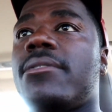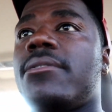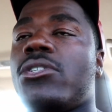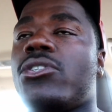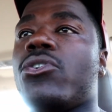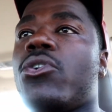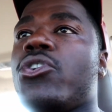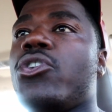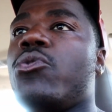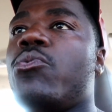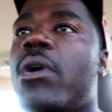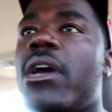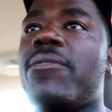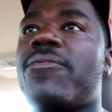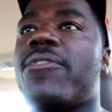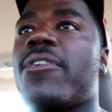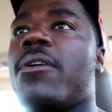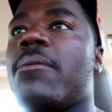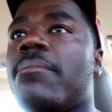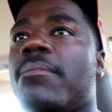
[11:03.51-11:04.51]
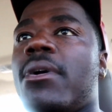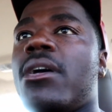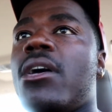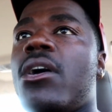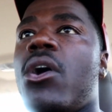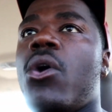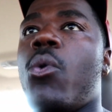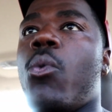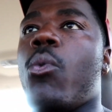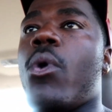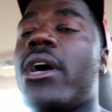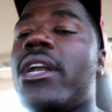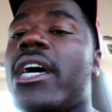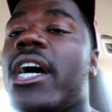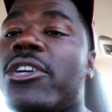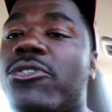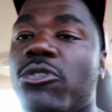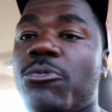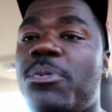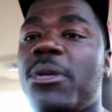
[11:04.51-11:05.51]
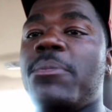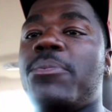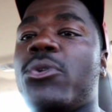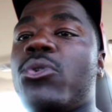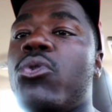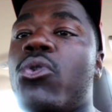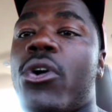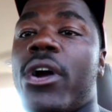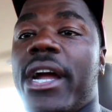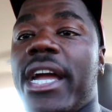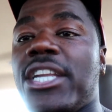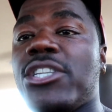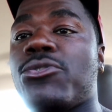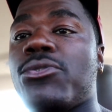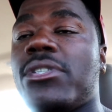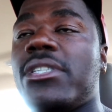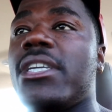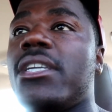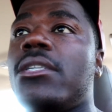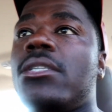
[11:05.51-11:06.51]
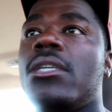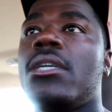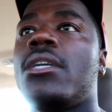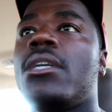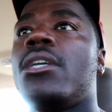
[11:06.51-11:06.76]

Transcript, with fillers: So you went from 100 people who are interested,